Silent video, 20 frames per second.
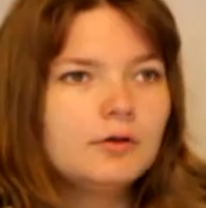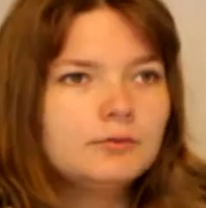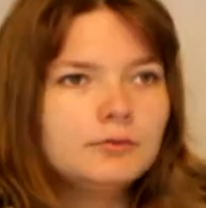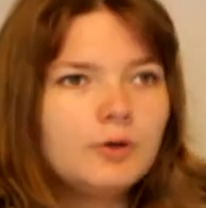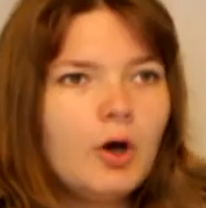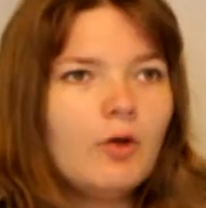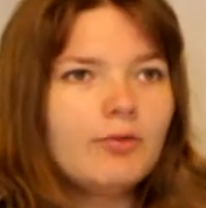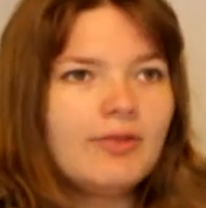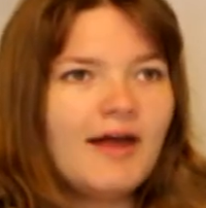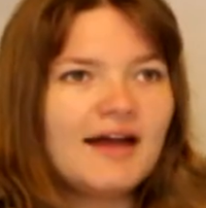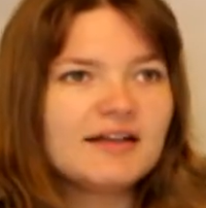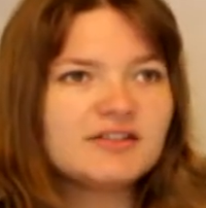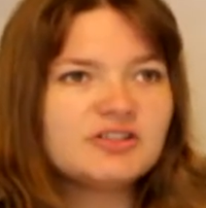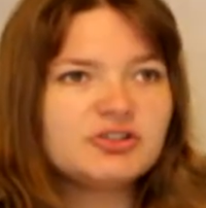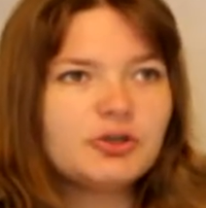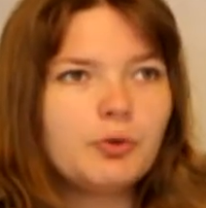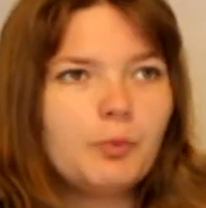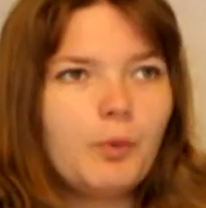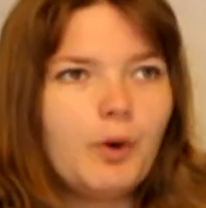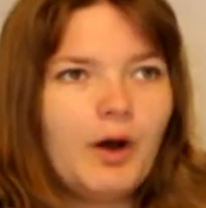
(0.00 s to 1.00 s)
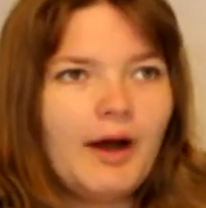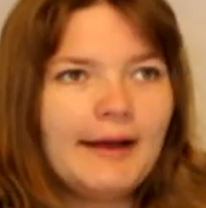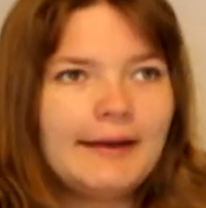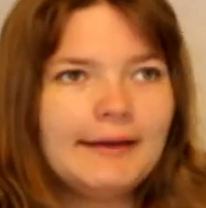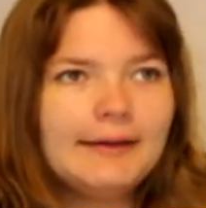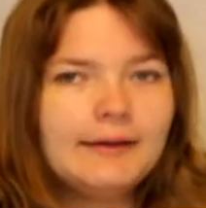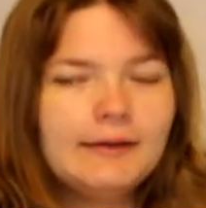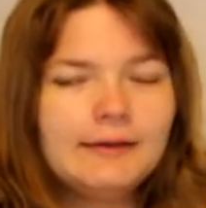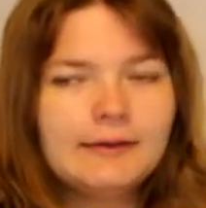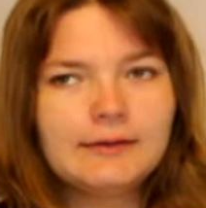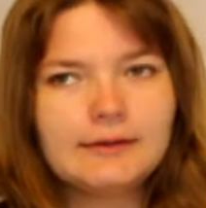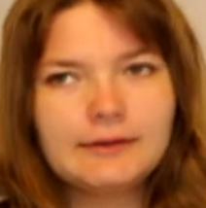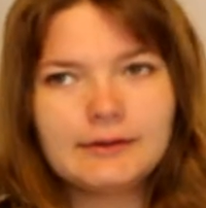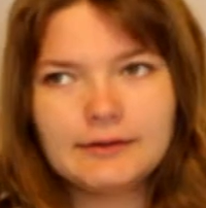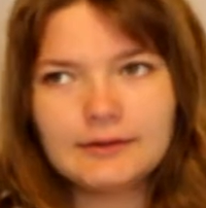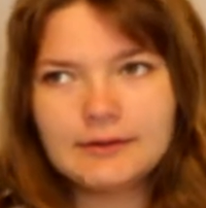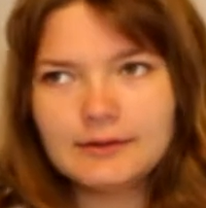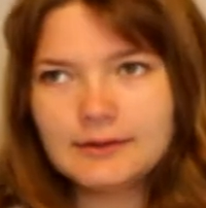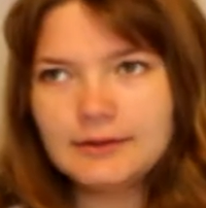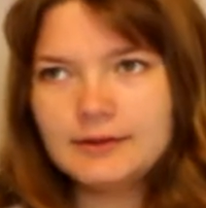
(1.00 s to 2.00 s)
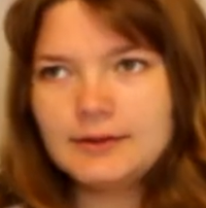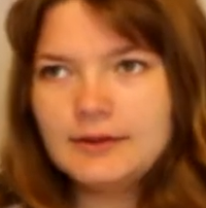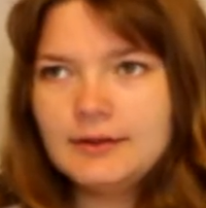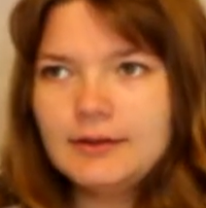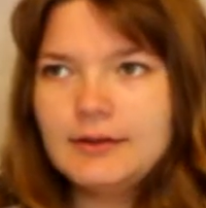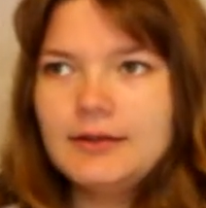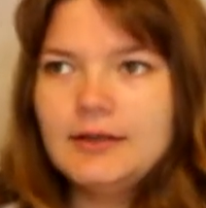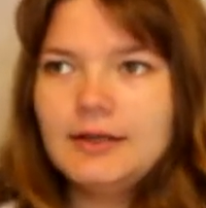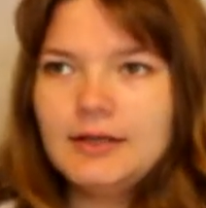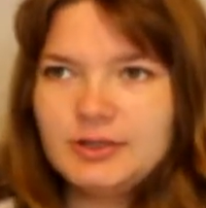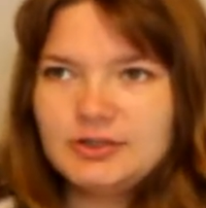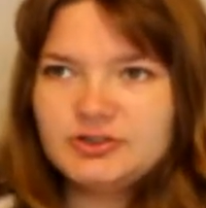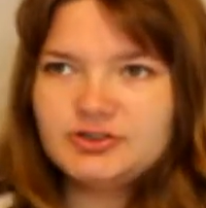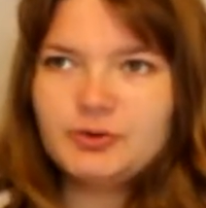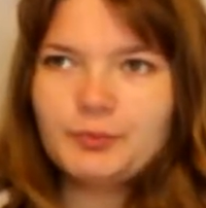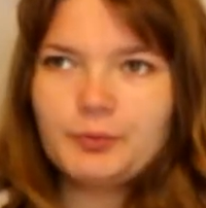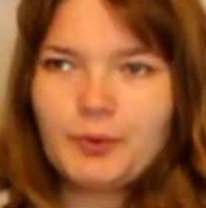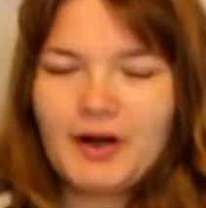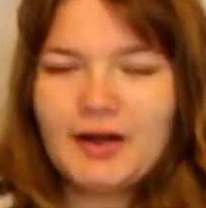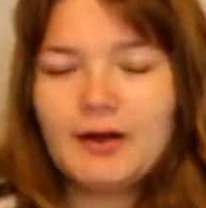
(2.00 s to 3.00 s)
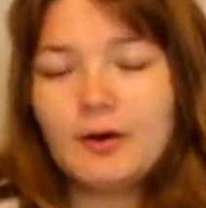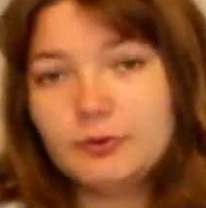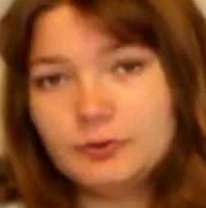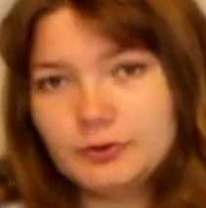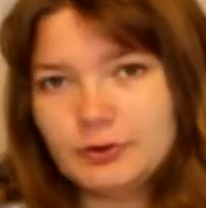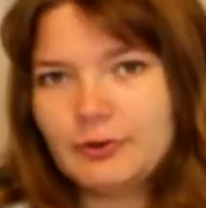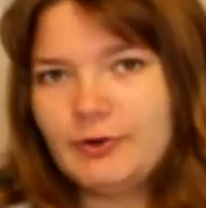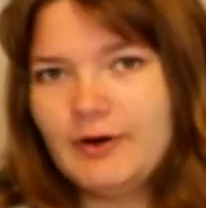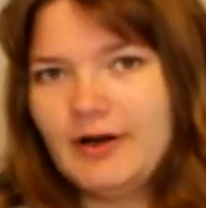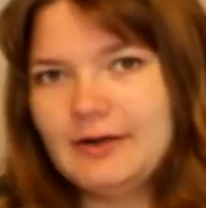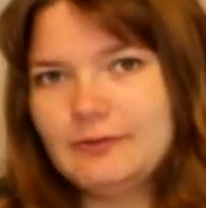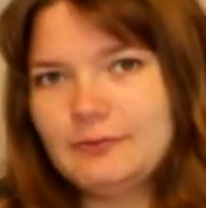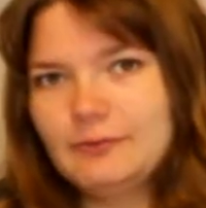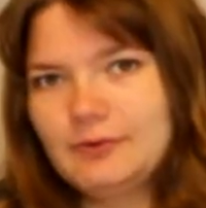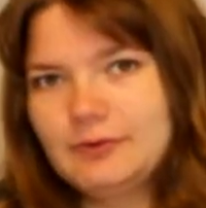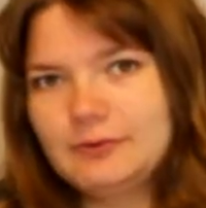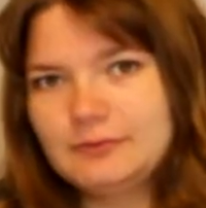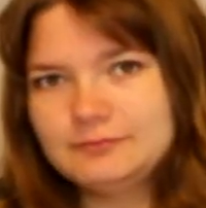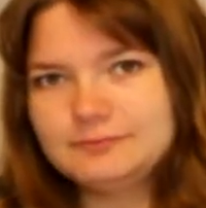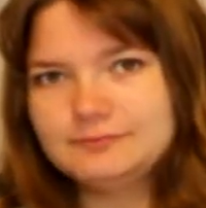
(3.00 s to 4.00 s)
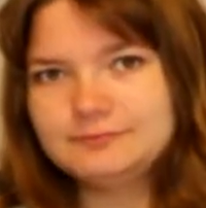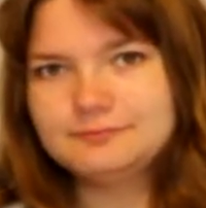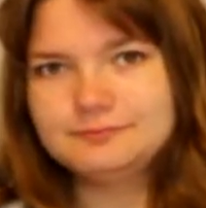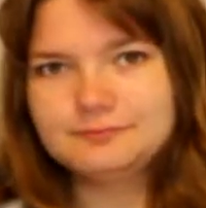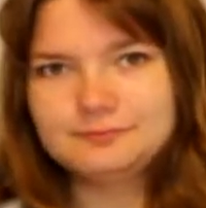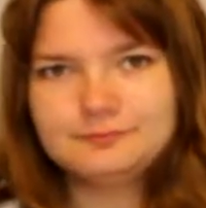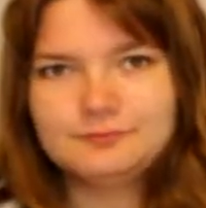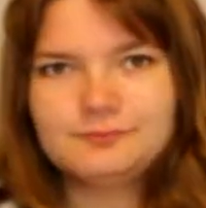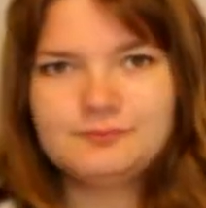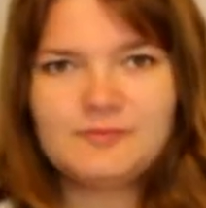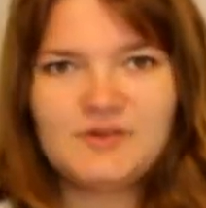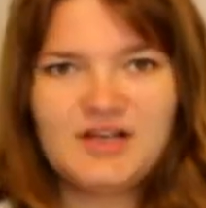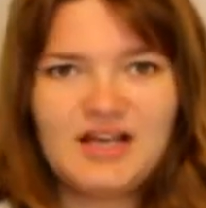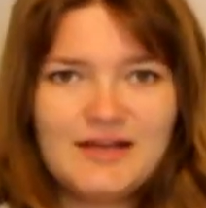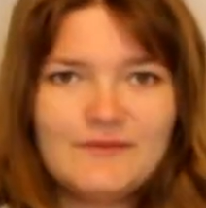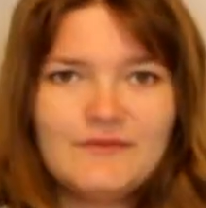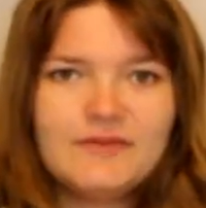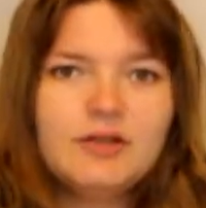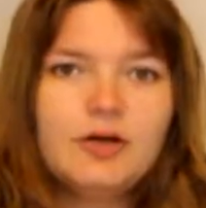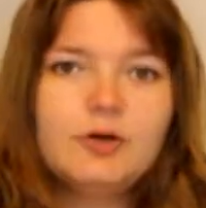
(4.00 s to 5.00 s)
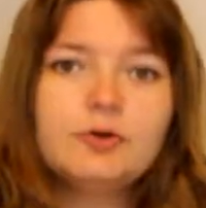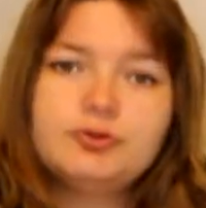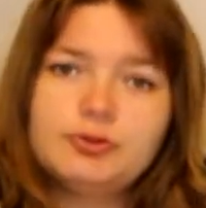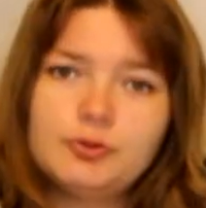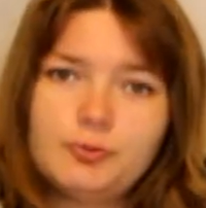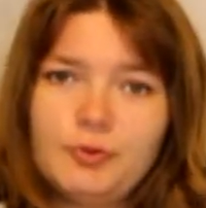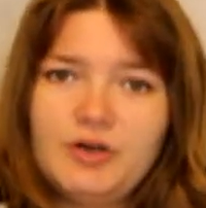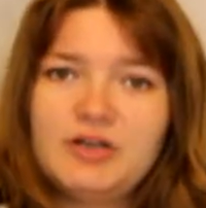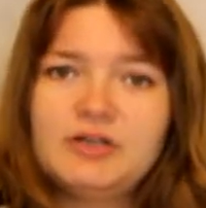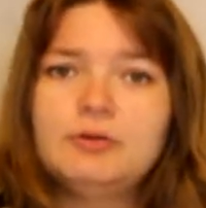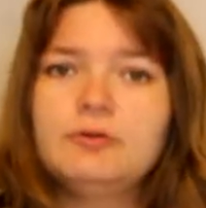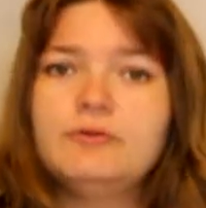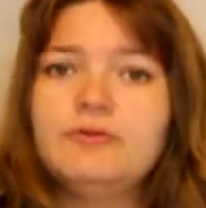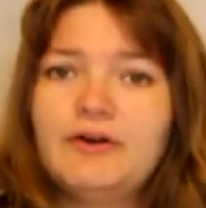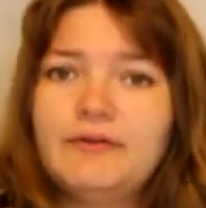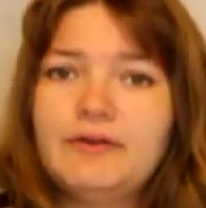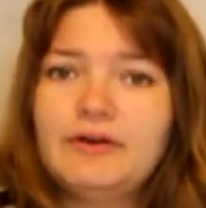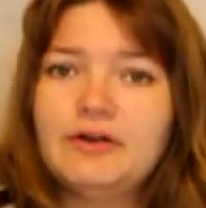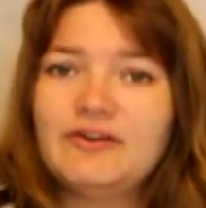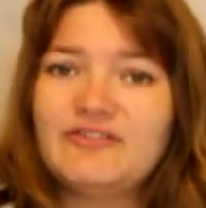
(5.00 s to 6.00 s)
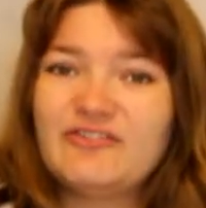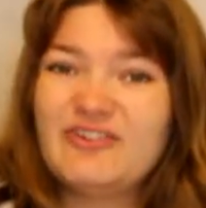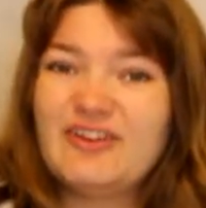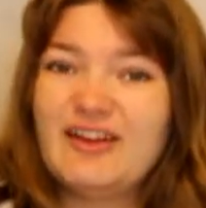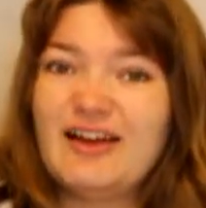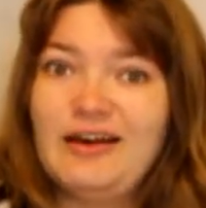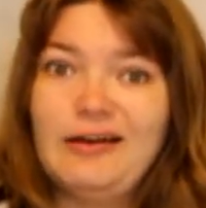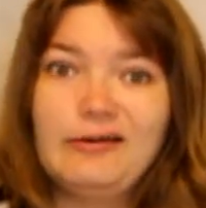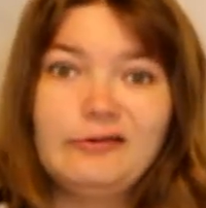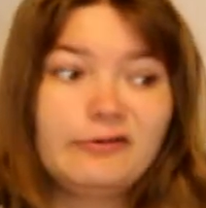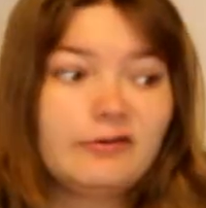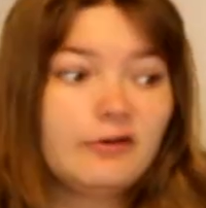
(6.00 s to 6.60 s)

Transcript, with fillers: Not that Subway, Subway Underground. Even though Subway do very nice sounds.